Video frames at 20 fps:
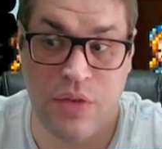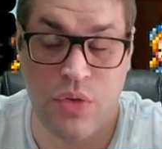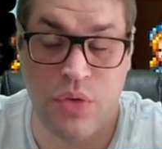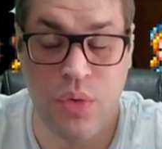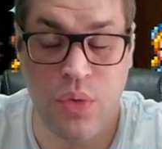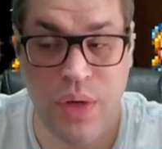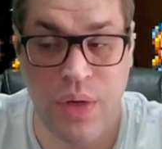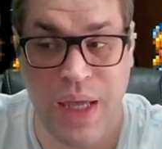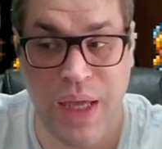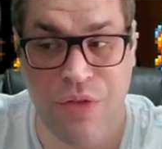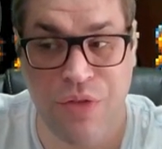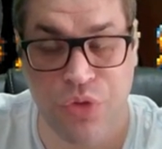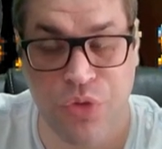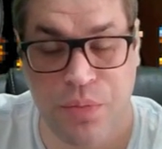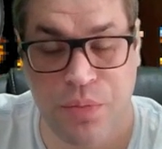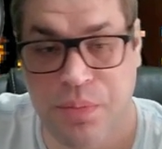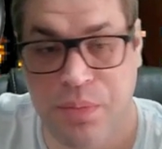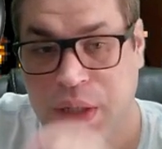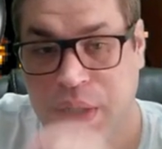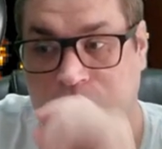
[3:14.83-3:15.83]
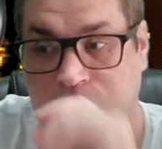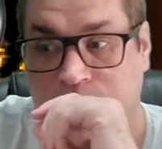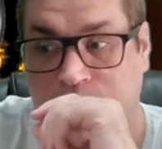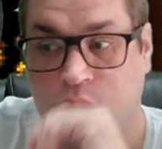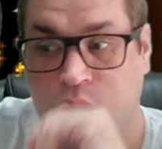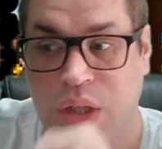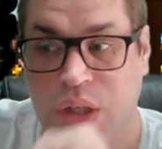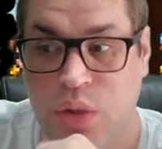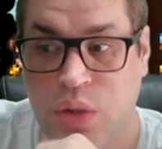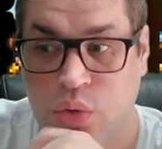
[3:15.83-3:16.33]
If you don't have Urpina,
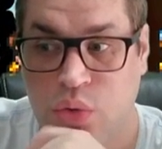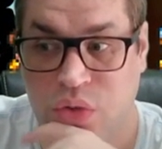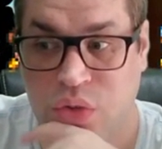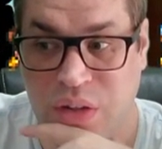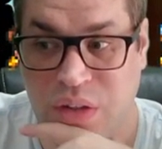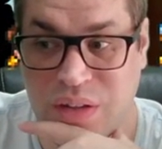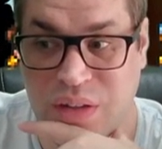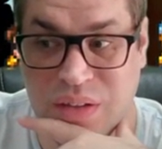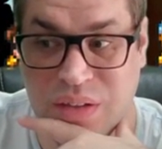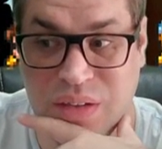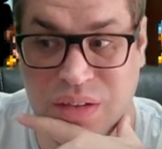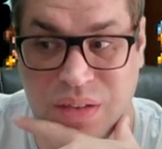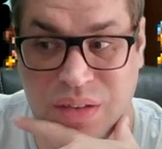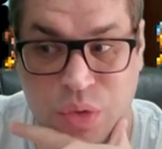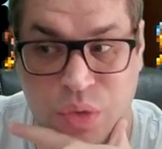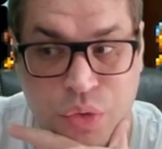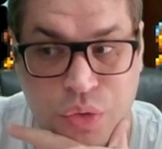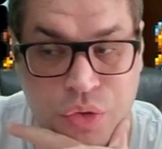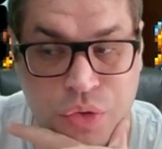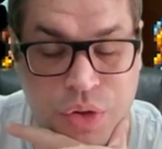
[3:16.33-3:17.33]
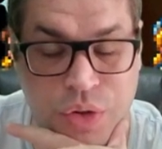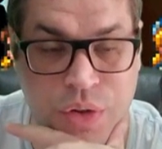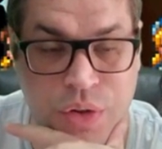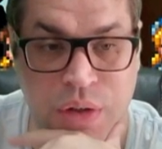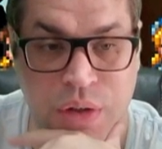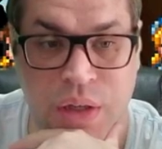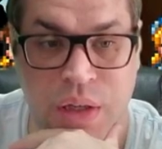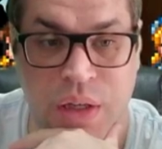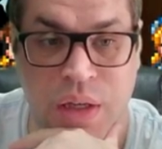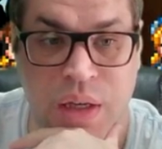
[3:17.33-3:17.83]
you can use Silver
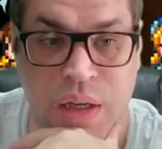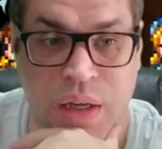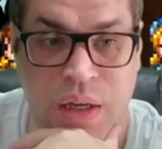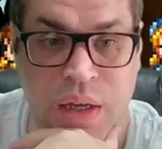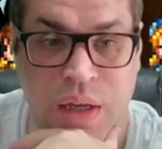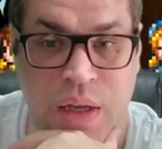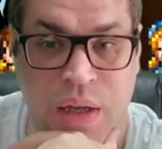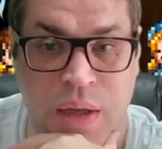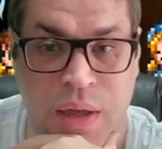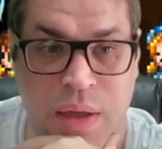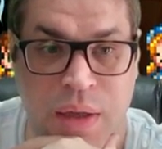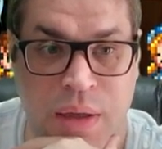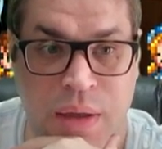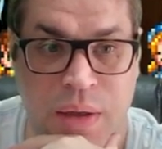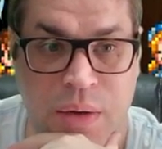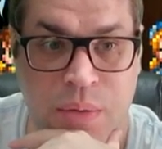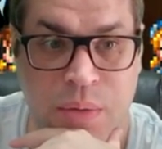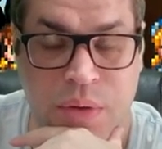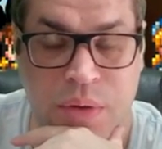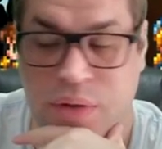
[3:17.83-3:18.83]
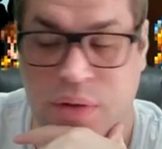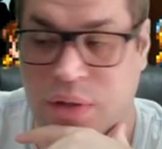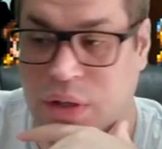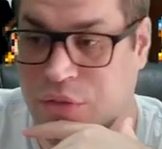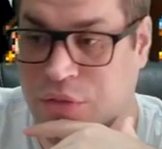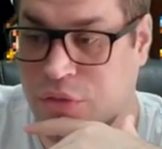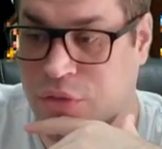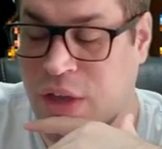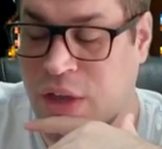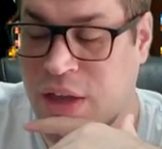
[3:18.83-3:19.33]
uh, with her
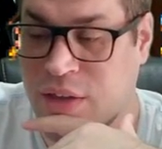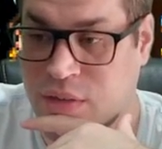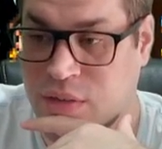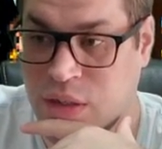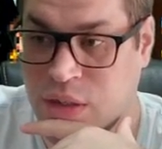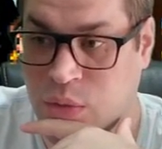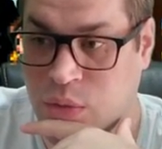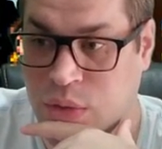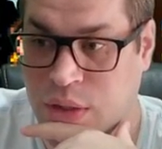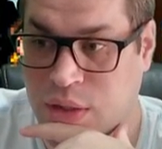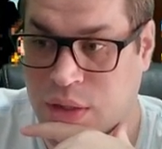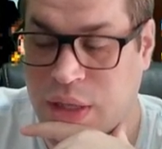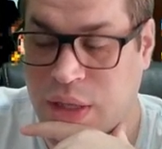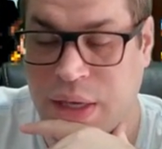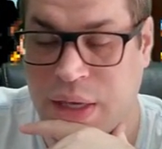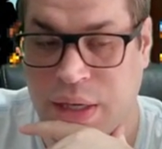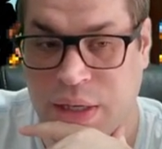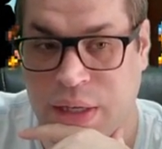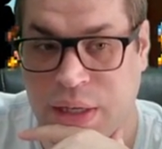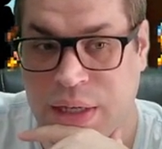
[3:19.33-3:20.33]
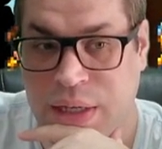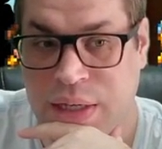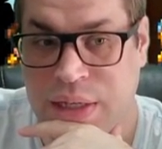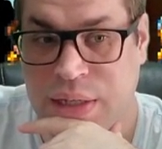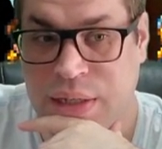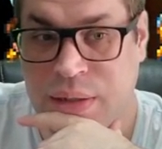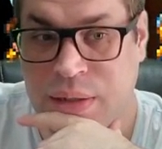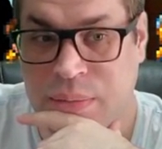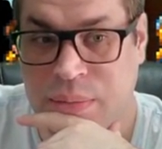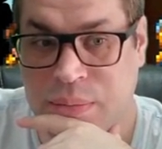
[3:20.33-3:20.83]
fast AoE attack,
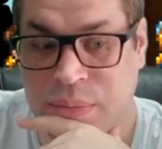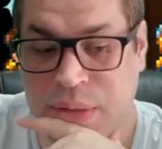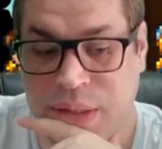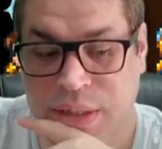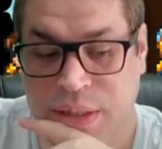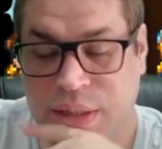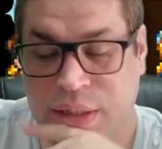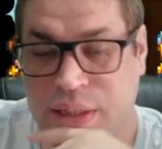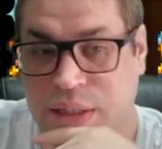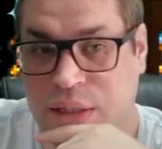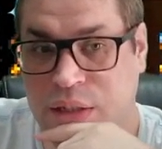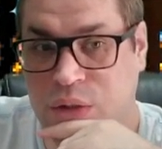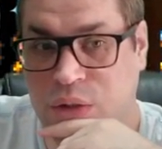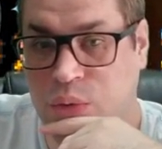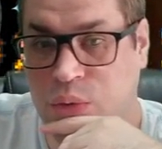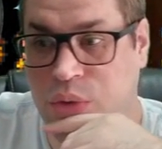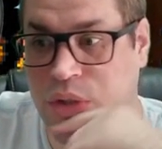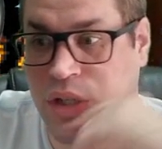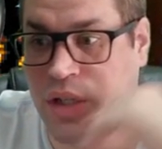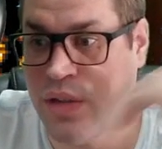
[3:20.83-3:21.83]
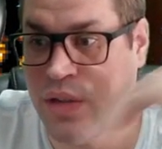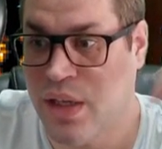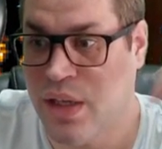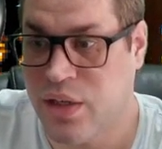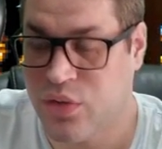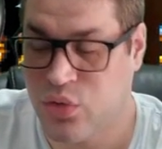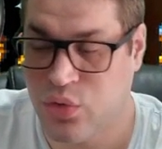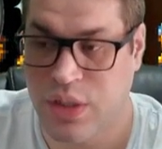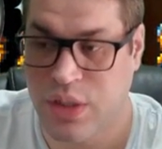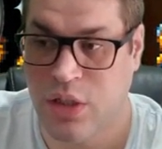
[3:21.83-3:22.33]
but then you need
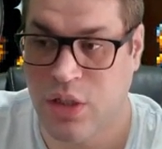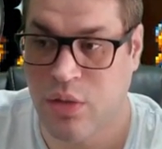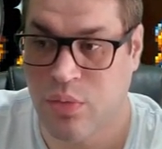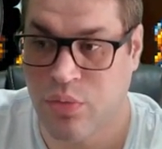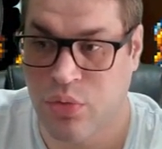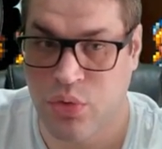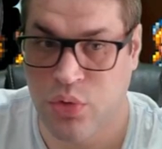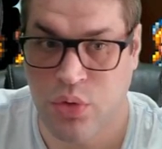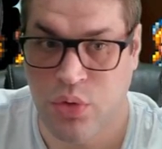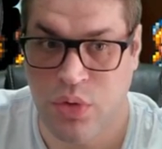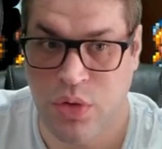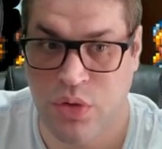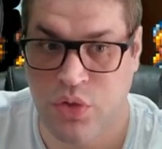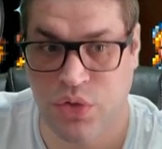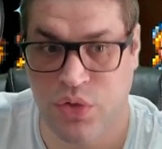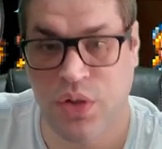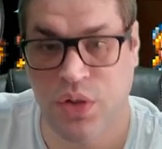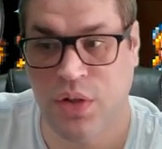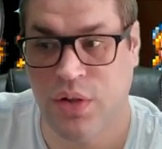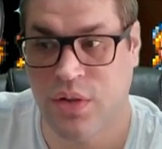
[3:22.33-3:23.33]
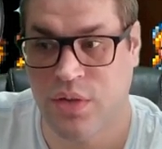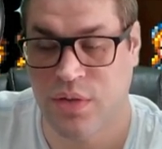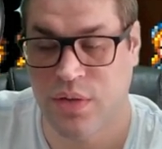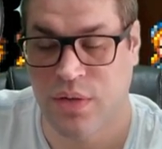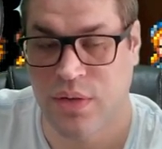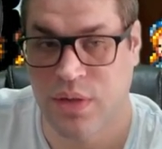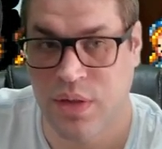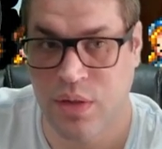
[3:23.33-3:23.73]
extra help from the other slots.